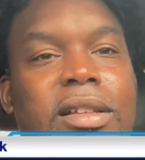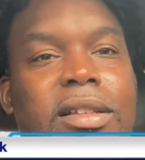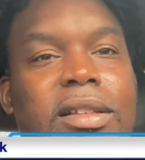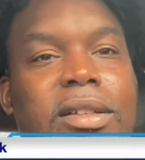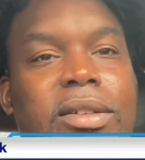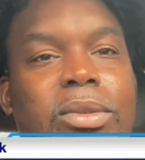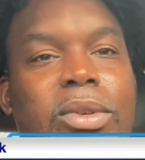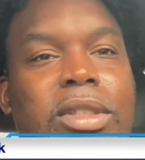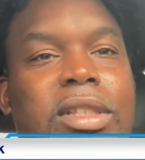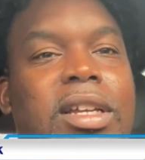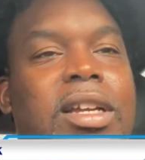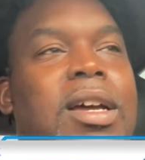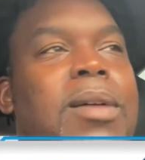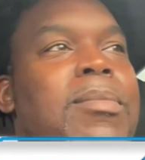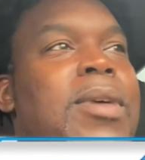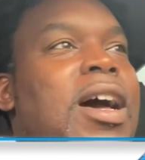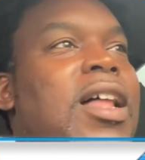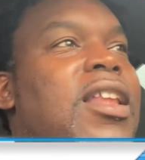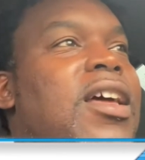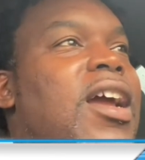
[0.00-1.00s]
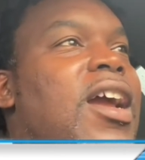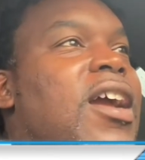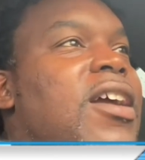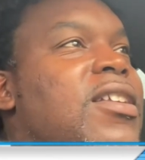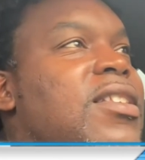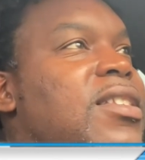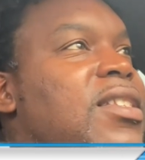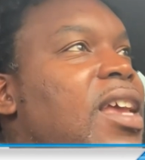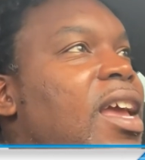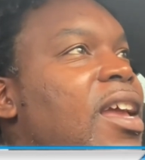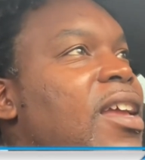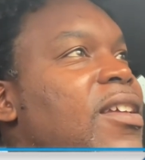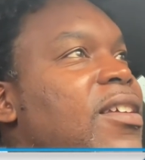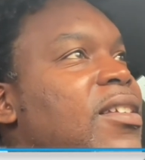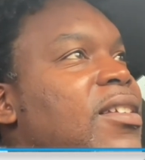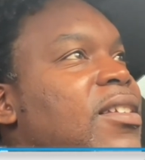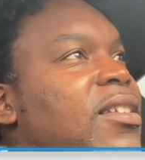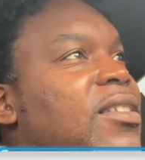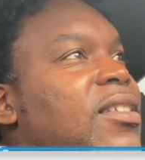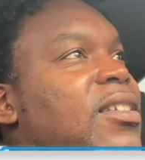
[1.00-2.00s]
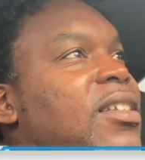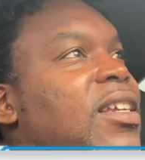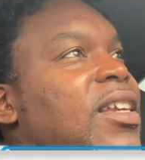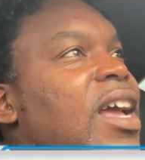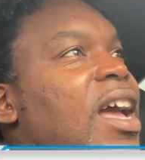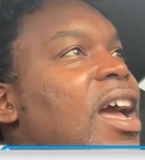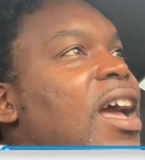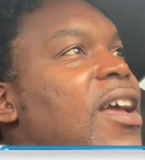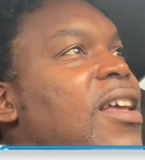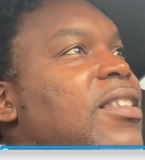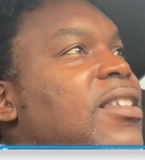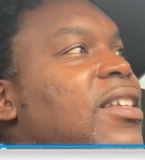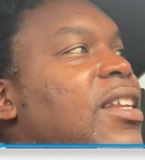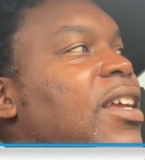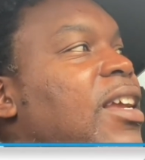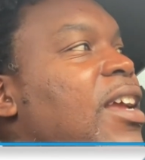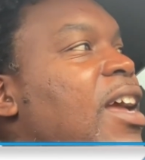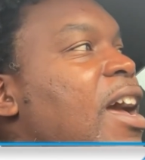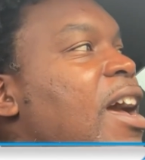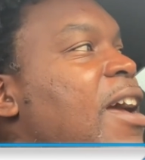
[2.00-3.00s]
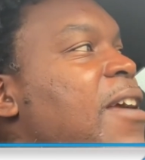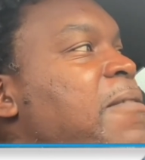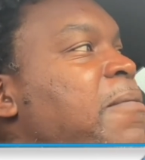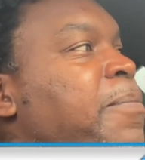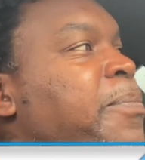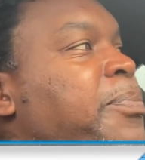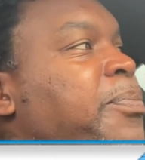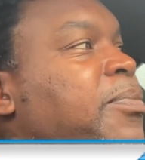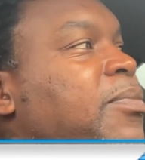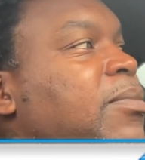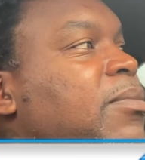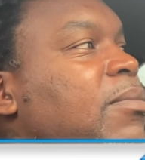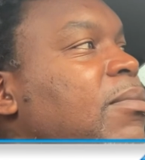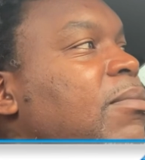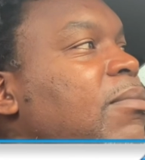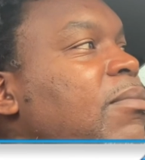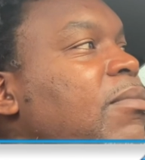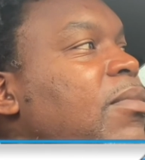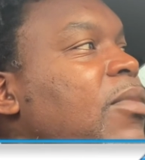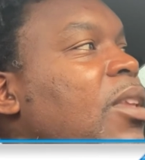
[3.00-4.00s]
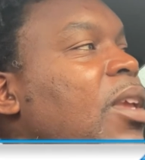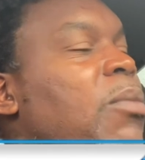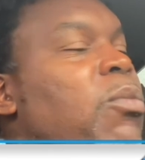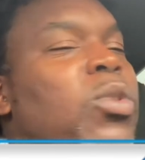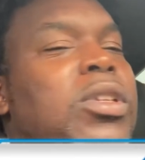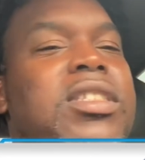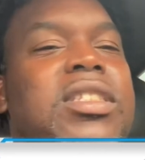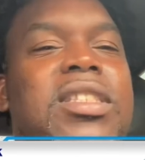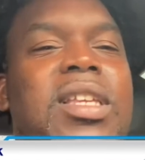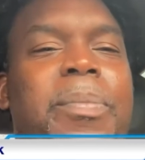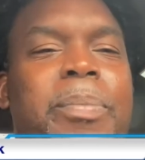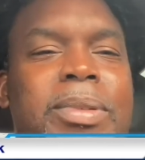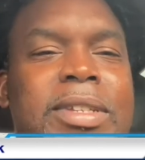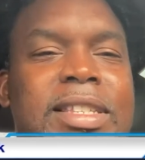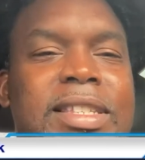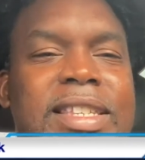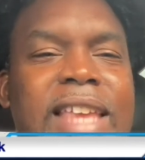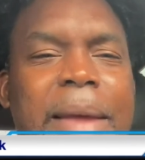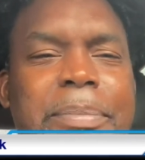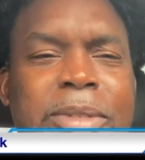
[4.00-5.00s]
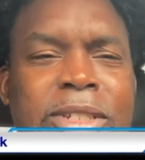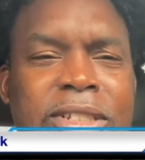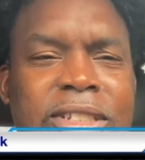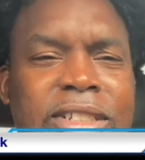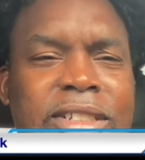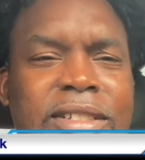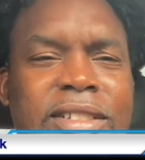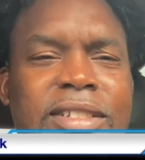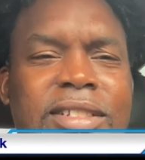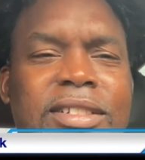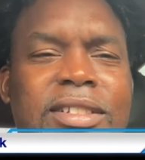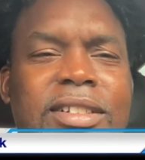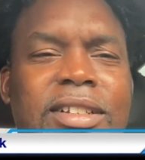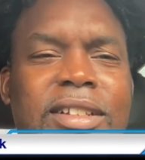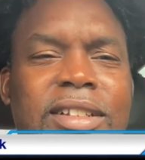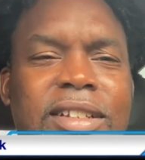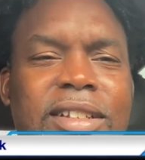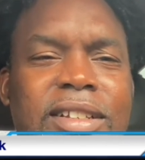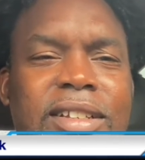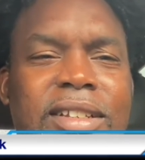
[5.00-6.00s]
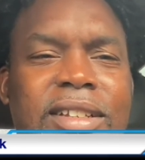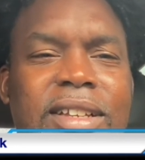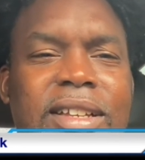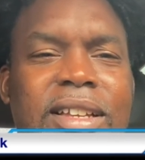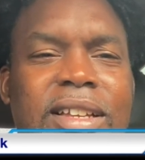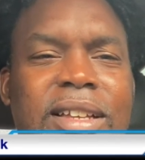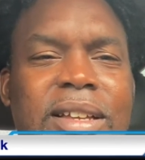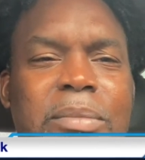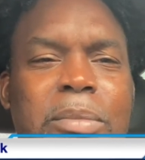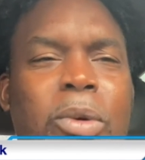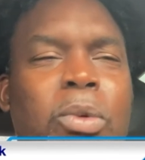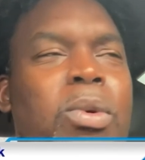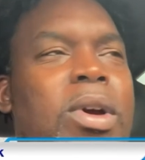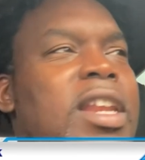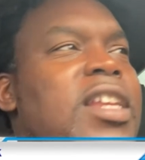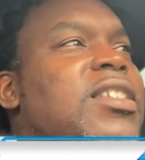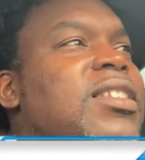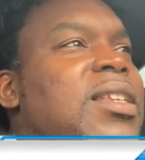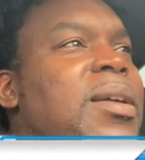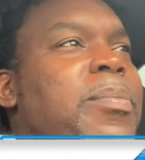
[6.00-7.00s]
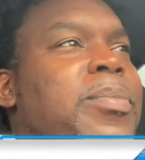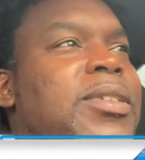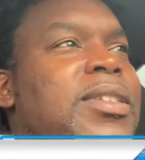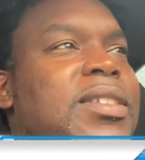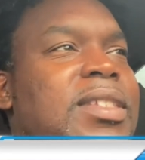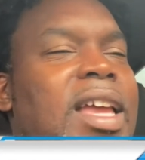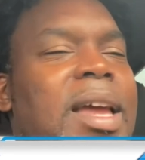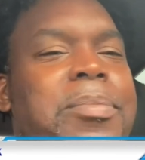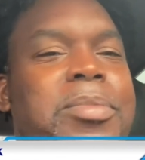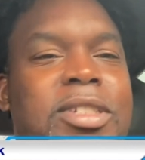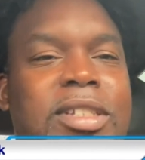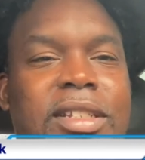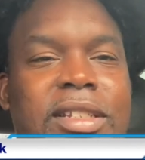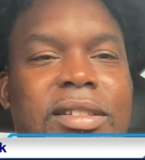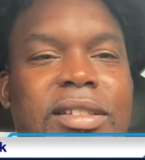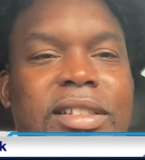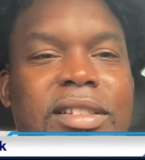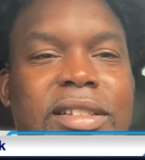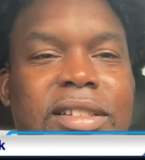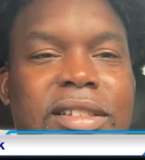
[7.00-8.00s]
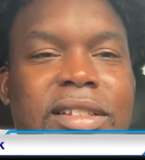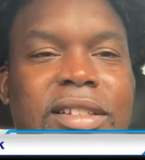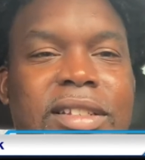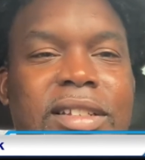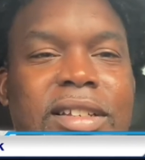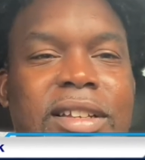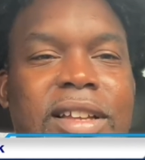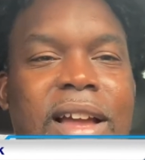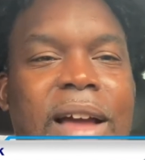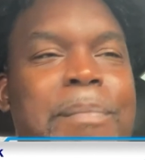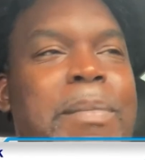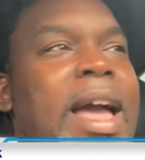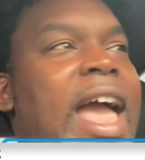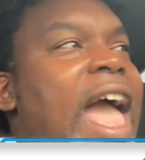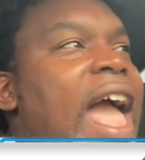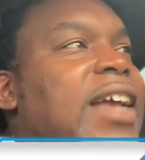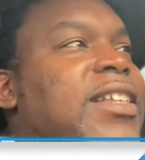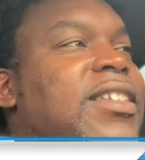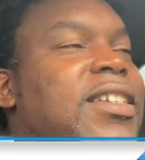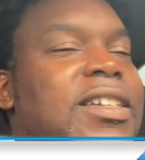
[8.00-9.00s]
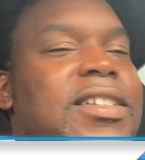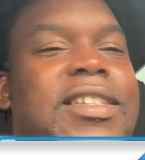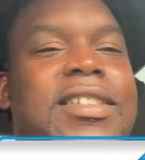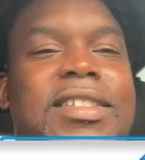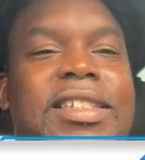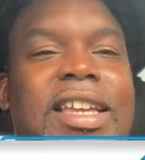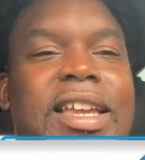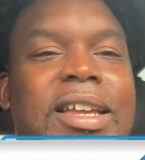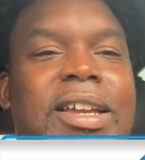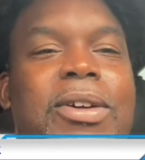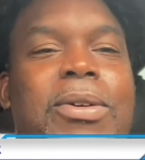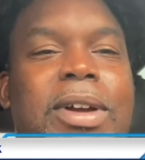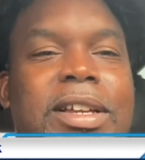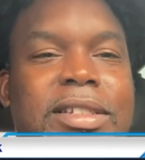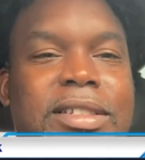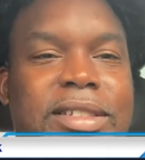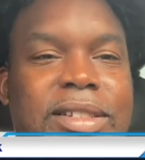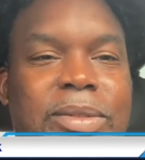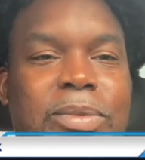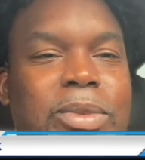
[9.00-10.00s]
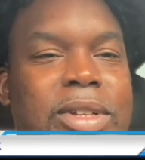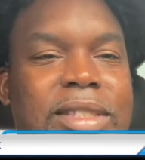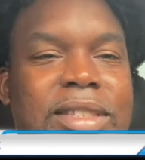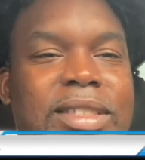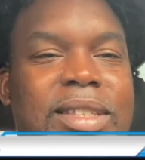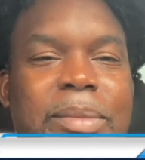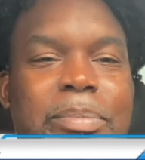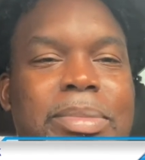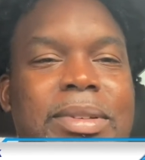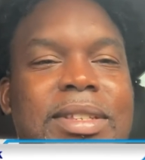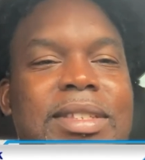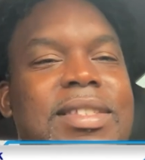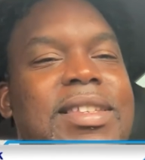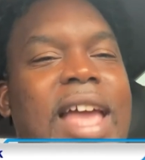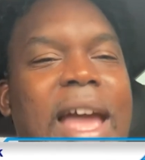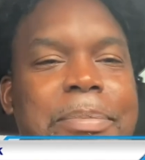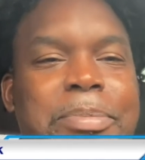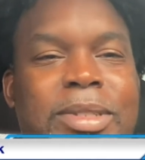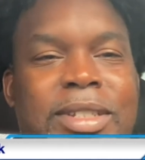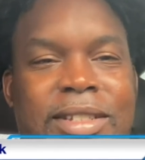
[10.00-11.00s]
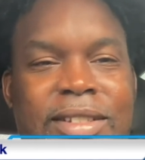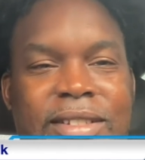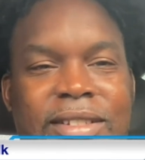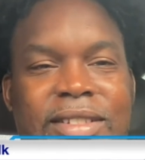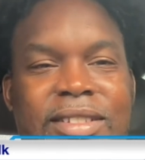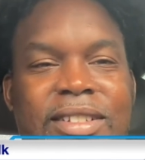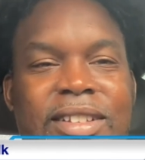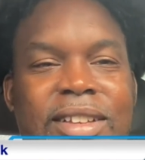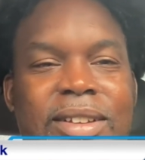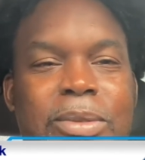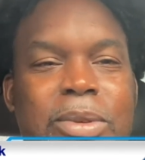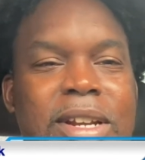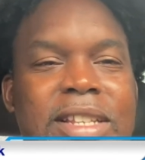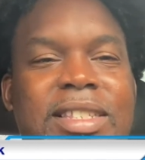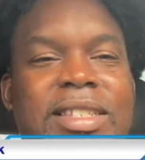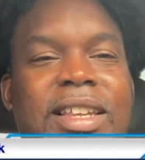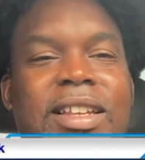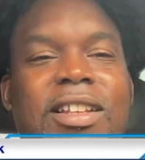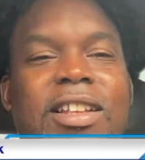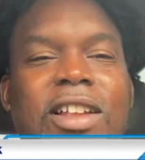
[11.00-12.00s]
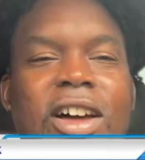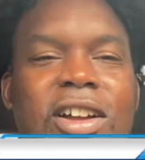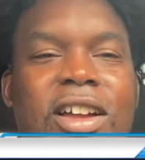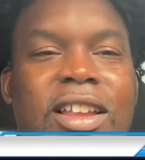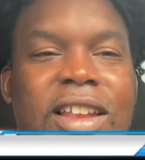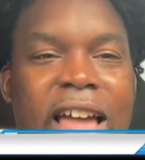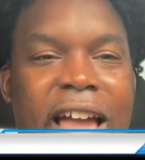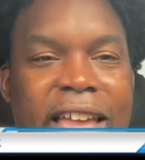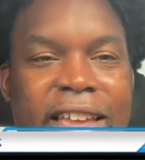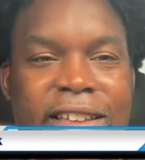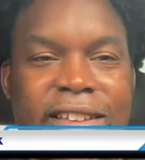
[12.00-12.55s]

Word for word: What did Kamala Harris say to the guy? To that guy? What's the perception? But what is the perception? I'm gonna ask her the same question. What's the perception? What does it look like?